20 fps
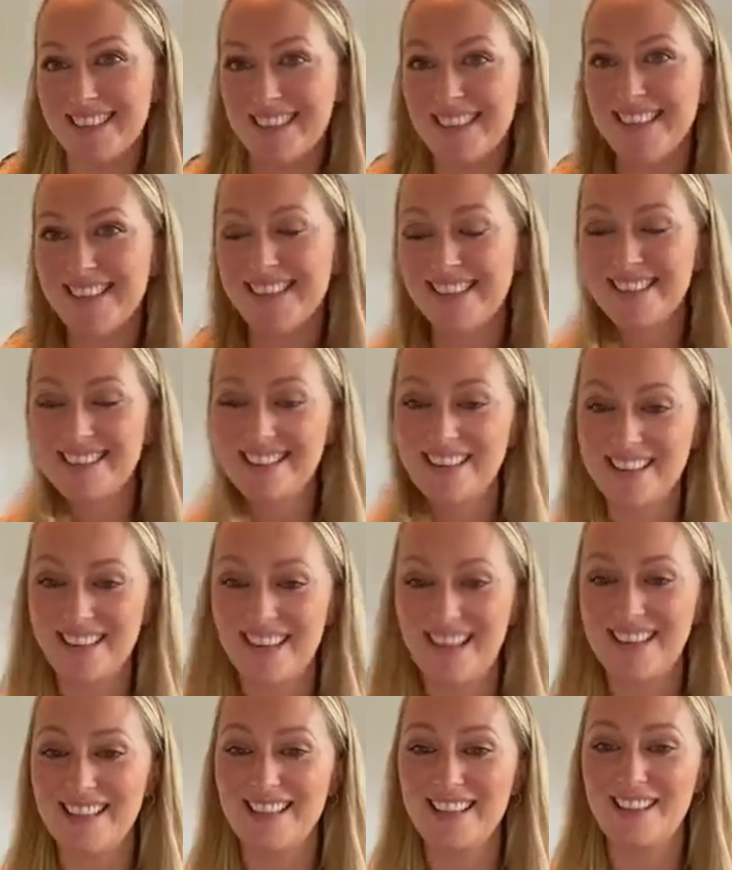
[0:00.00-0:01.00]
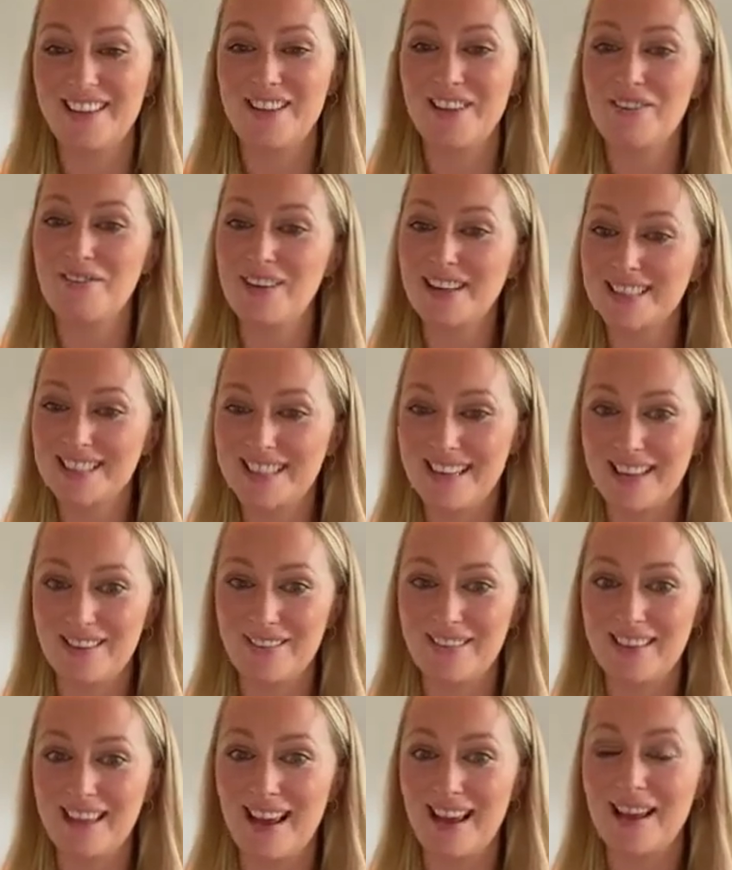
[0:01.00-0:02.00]
I don't know any of you resonate
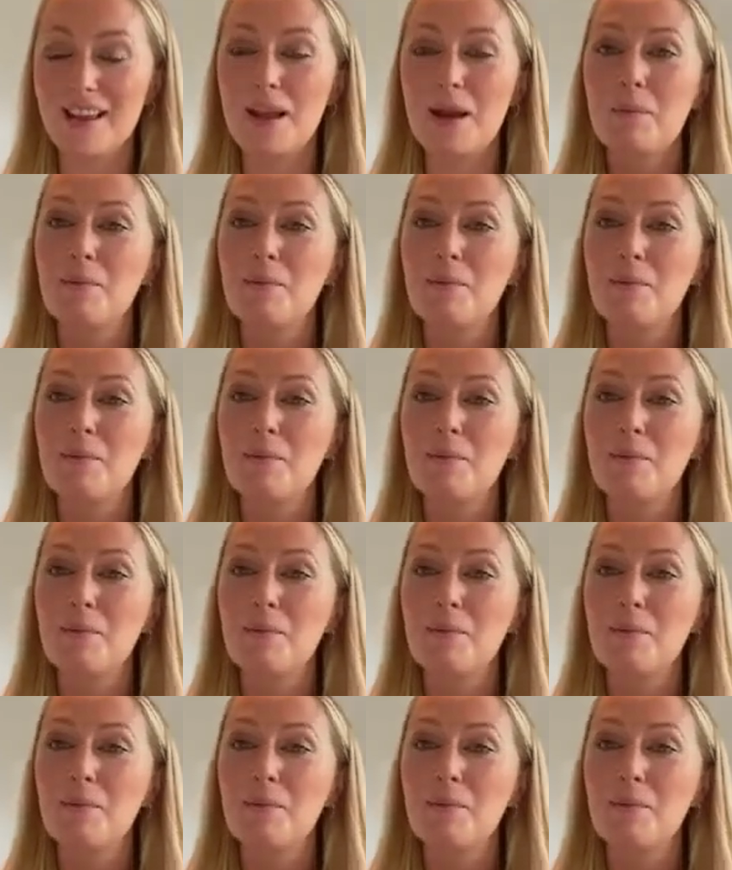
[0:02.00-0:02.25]
with that,